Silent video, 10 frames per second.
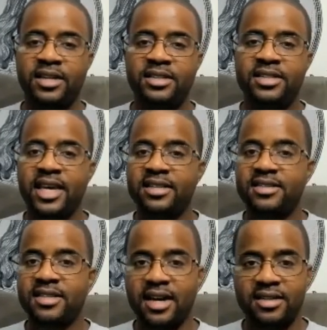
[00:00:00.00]
tech
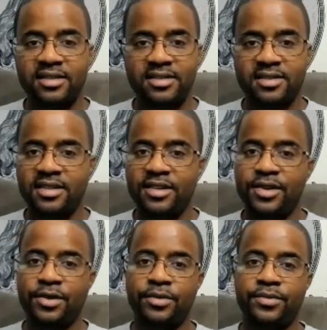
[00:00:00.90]
stocks,
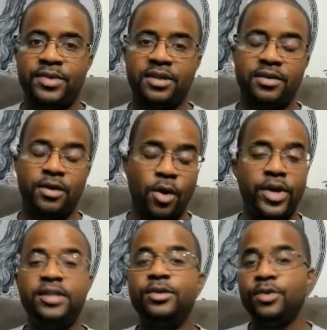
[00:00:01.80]
to go
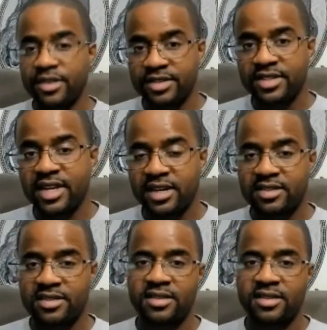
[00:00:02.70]
into other stocks.